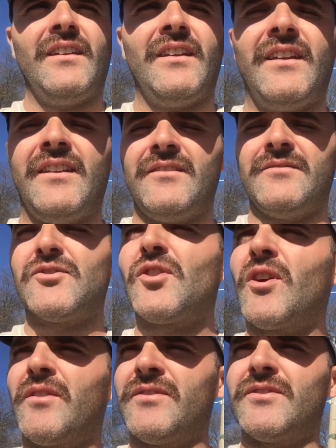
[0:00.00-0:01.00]
And
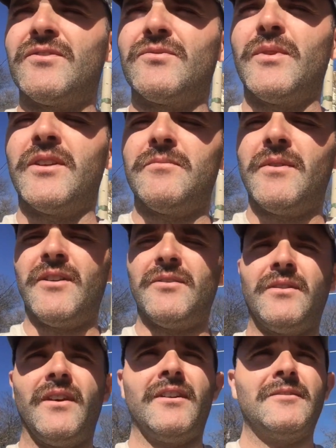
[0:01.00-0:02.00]
sorry if this is windy, by the
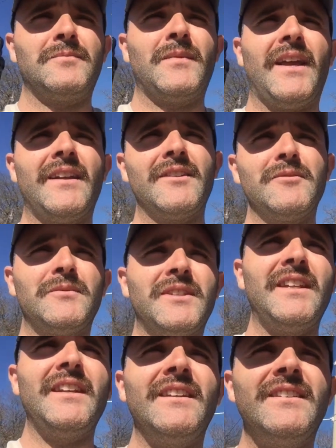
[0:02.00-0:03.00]
way. Handed them the
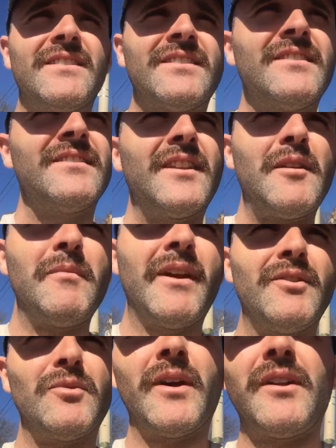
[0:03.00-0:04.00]
keys. They
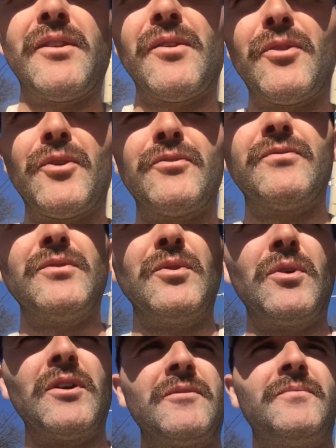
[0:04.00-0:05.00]
made their way to the 3rd
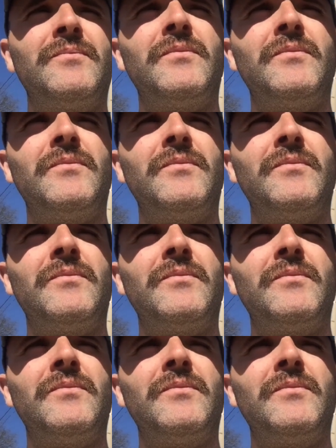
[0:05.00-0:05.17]
floor.